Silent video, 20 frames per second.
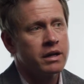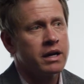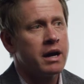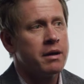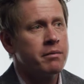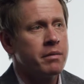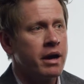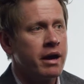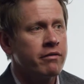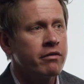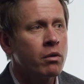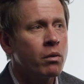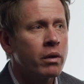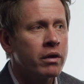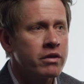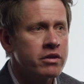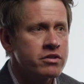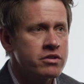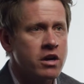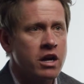Um, every
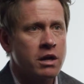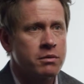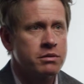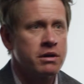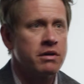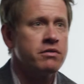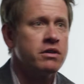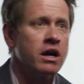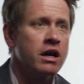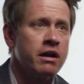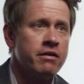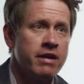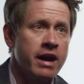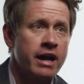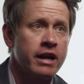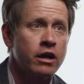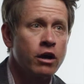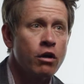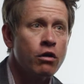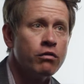one of the startups I've done, I've
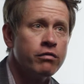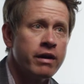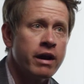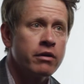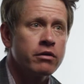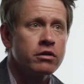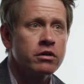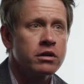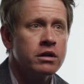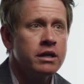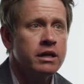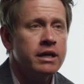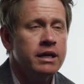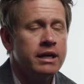had a co-founder,